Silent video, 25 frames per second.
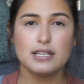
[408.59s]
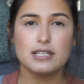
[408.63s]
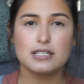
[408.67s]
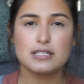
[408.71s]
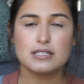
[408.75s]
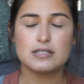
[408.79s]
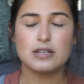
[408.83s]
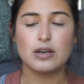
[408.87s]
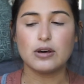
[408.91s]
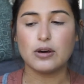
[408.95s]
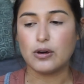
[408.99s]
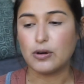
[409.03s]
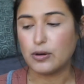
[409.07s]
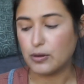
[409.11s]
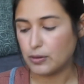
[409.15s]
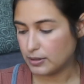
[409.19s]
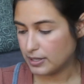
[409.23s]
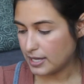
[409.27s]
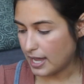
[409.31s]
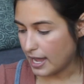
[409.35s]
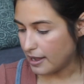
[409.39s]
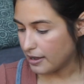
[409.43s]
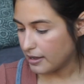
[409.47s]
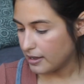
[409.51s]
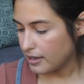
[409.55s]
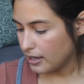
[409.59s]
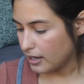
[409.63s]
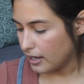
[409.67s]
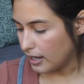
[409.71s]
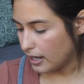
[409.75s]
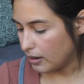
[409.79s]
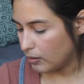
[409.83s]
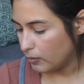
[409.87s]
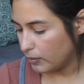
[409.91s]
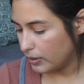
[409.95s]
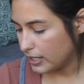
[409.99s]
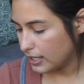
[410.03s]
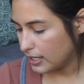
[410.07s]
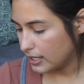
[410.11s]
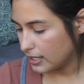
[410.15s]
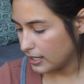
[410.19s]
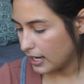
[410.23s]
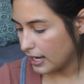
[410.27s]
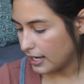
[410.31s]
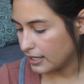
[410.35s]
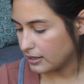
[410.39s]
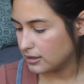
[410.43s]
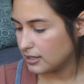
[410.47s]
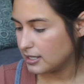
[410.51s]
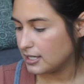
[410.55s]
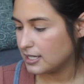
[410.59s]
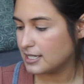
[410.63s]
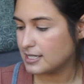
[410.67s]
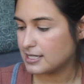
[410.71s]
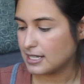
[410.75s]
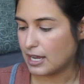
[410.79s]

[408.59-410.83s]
So yeah, I went and got these.